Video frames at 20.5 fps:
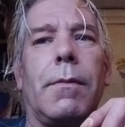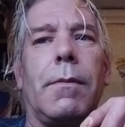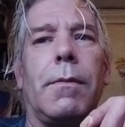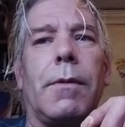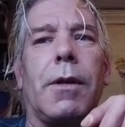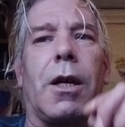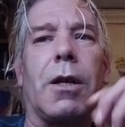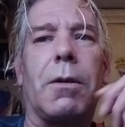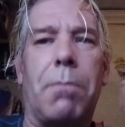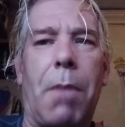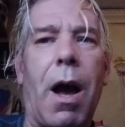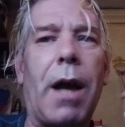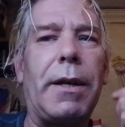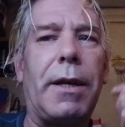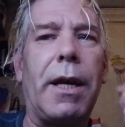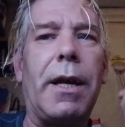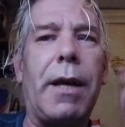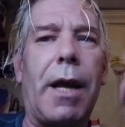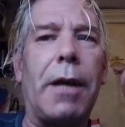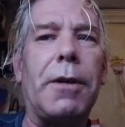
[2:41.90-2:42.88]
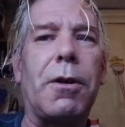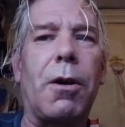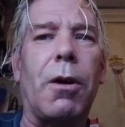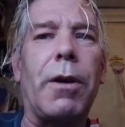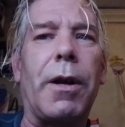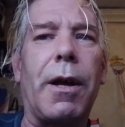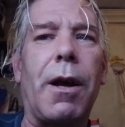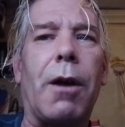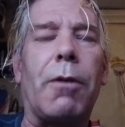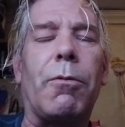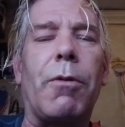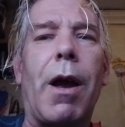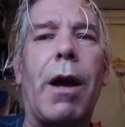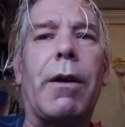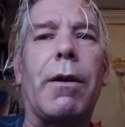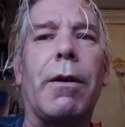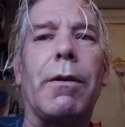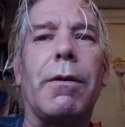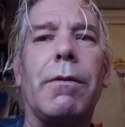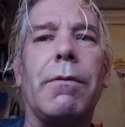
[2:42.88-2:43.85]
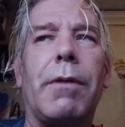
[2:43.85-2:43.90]
Because my DNA is already on
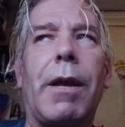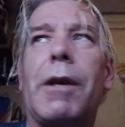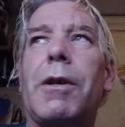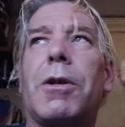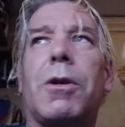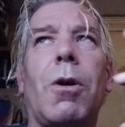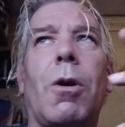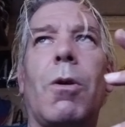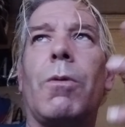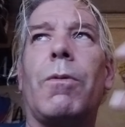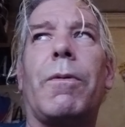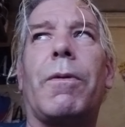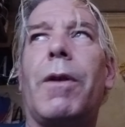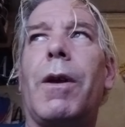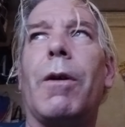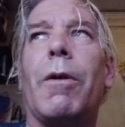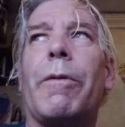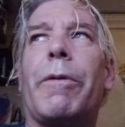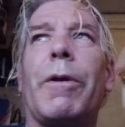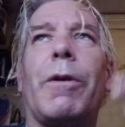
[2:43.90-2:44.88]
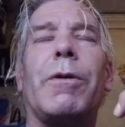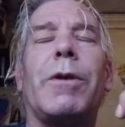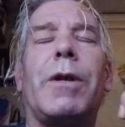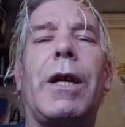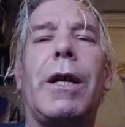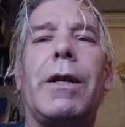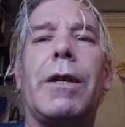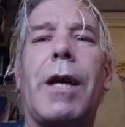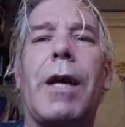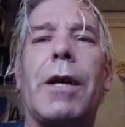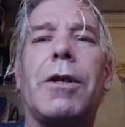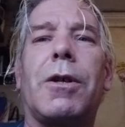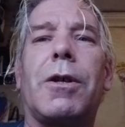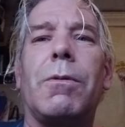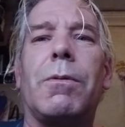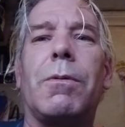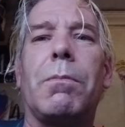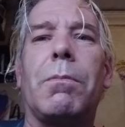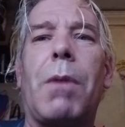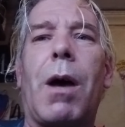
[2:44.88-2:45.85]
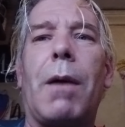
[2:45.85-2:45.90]
record. And they stole, you know, 13 test
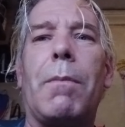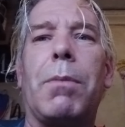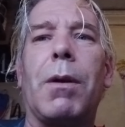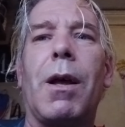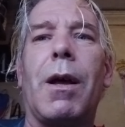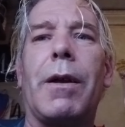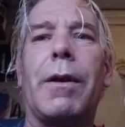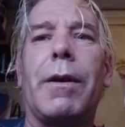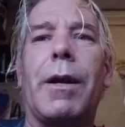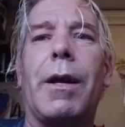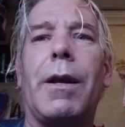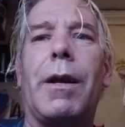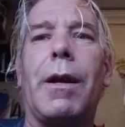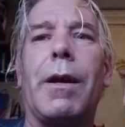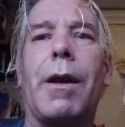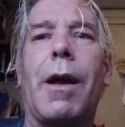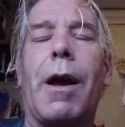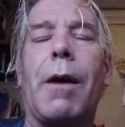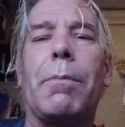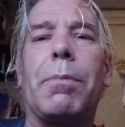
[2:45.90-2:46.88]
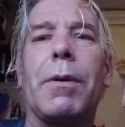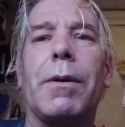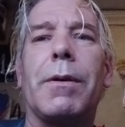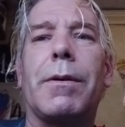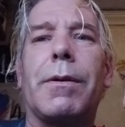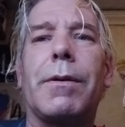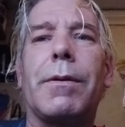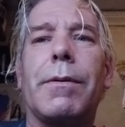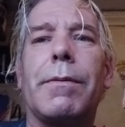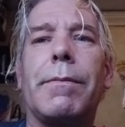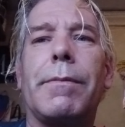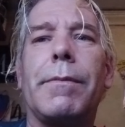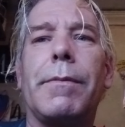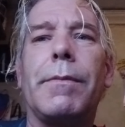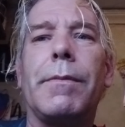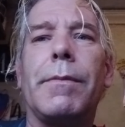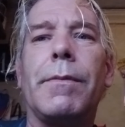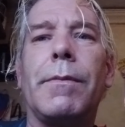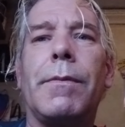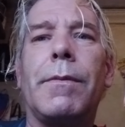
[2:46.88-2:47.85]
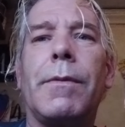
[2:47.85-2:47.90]
tubes of my blood in Indianapolis.
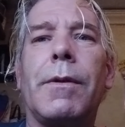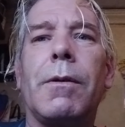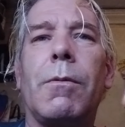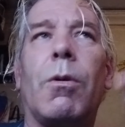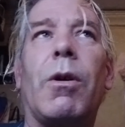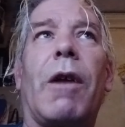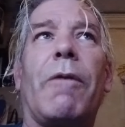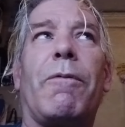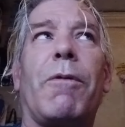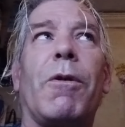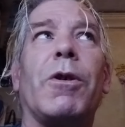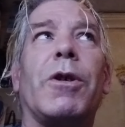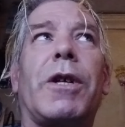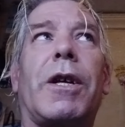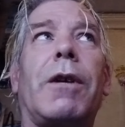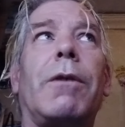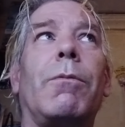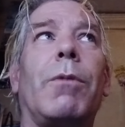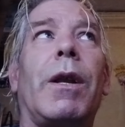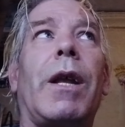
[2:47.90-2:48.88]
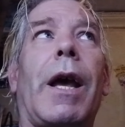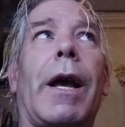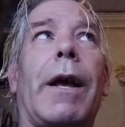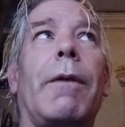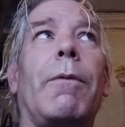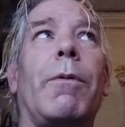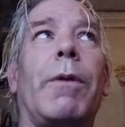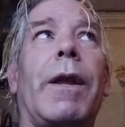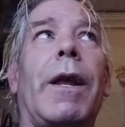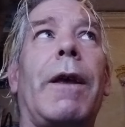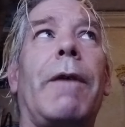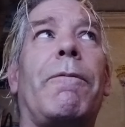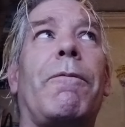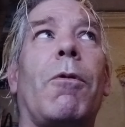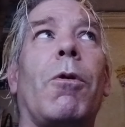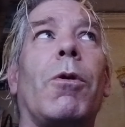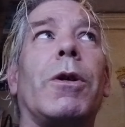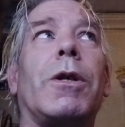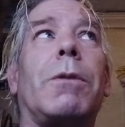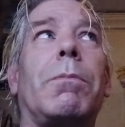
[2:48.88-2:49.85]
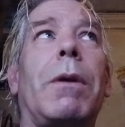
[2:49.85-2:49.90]
When they
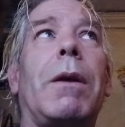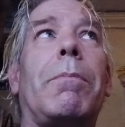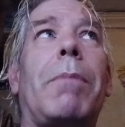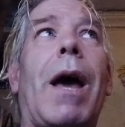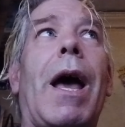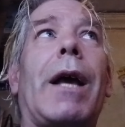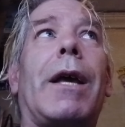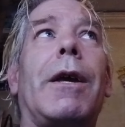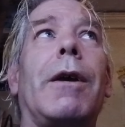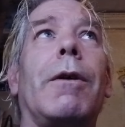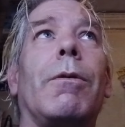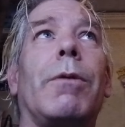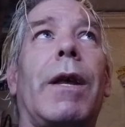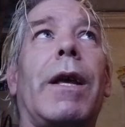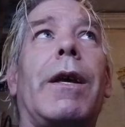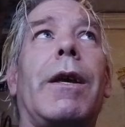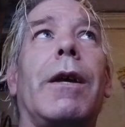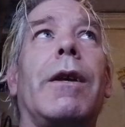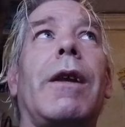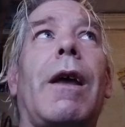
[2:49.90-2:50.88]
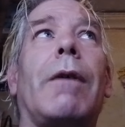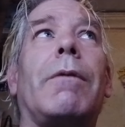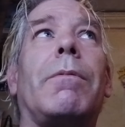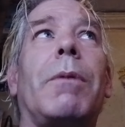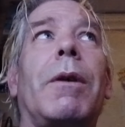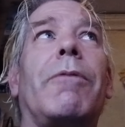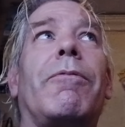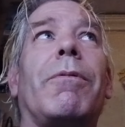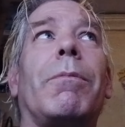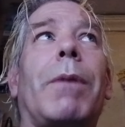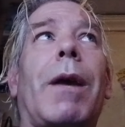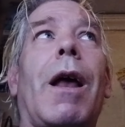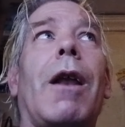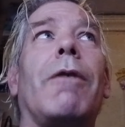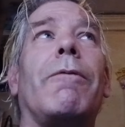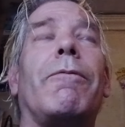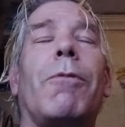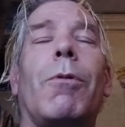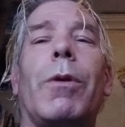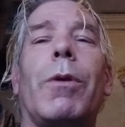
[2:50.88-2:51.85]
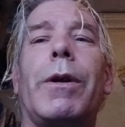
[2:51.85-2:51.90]
forced me back here, they kidnapped me from
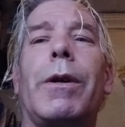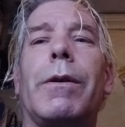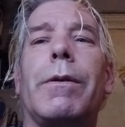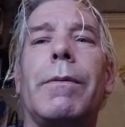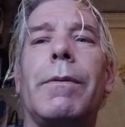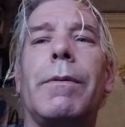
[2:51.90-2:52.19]
California.